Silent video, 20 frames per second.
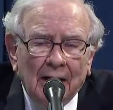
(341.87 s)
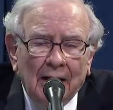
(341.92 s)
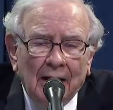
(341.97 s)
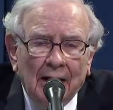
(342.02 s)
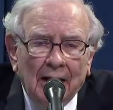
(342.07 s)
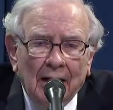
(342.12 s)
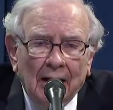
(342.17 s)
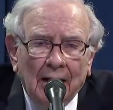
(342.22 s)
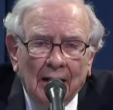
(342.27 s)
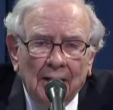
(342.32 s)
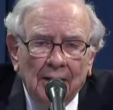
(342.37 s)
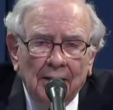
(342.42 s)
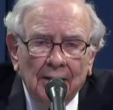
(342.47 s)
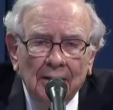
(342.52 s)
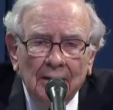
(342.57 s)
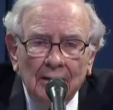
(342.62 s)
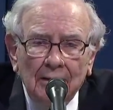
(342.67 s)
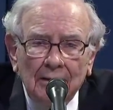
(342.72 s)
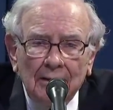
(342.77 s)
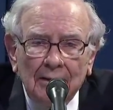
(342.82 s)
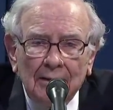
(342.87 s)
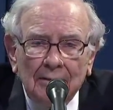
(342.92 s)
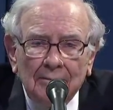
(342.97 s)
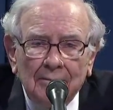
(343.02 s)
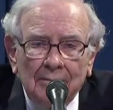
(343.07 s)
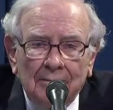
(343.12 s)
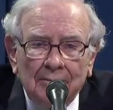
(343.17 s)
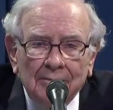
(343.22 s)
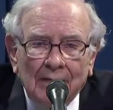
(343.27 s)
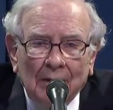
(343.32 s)
And
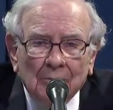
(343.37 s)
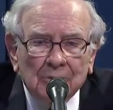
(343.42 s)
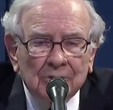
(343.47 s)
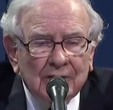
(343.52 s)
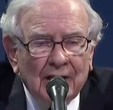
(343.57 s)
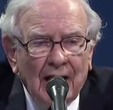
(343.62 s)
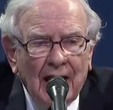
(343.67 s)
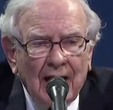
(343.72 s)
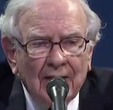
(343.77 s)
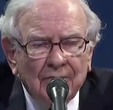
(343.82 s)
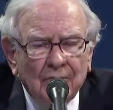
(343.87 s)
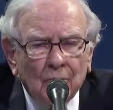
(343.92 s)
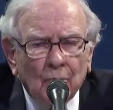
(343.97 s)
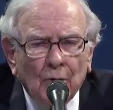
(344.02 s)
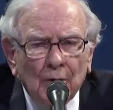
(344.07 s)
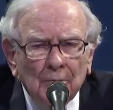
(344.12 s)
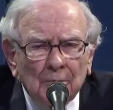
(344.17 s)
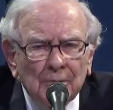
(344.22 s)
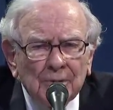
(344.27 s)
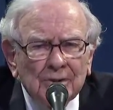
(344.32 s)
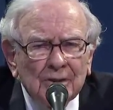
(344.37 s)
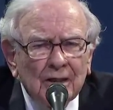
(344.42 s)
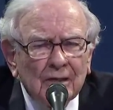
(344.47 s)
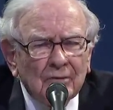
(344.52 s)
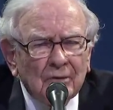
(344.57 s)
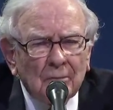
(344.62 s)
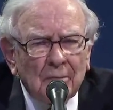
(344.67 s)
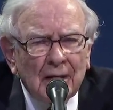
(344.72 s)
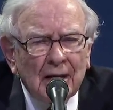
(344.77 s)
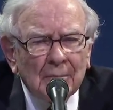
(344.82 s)
that was 0.5%
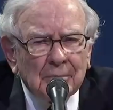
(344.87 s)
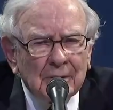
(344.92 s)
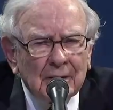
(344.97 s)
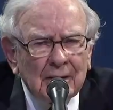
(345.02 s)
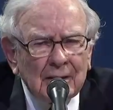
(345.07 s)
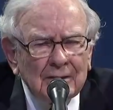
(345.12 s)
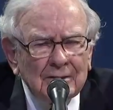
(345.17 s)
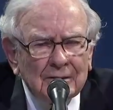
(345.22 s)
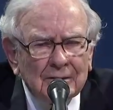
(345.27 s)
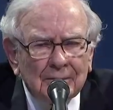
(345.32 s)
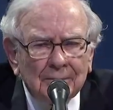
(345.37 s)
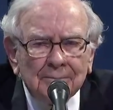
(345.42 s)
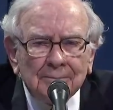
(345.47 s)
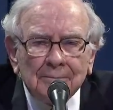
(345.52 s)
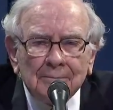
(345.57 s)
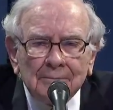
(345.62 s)
of the population.